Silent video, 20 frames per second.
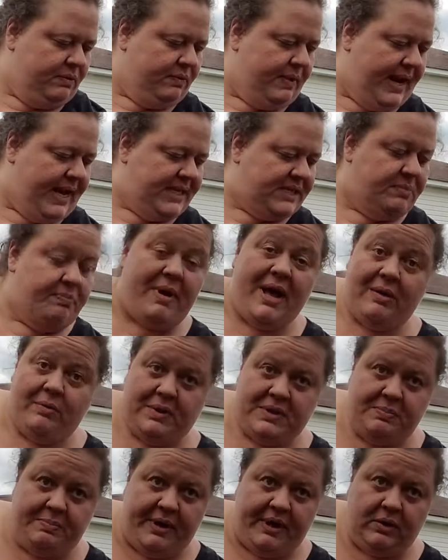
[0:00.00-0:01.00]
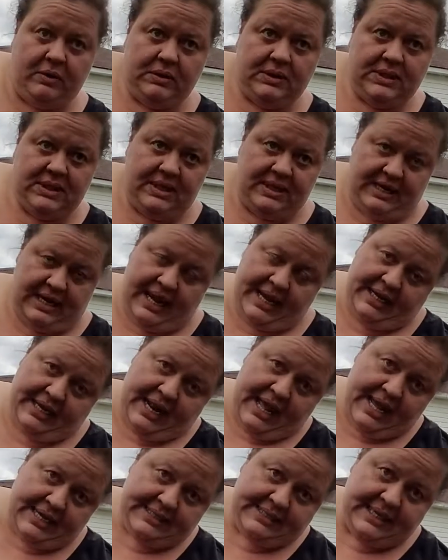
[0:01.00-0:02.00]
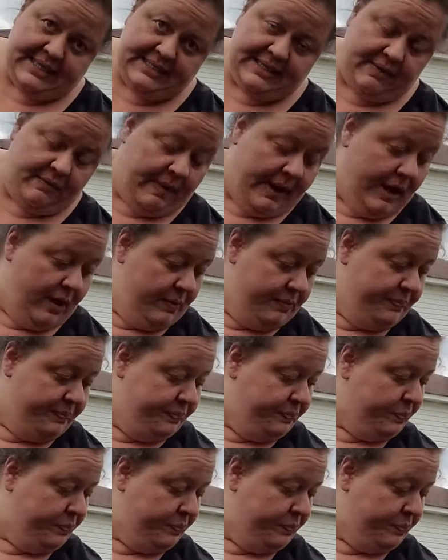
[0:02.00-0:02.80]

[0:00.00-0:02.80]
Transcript: raised bed was built so that I could access it well.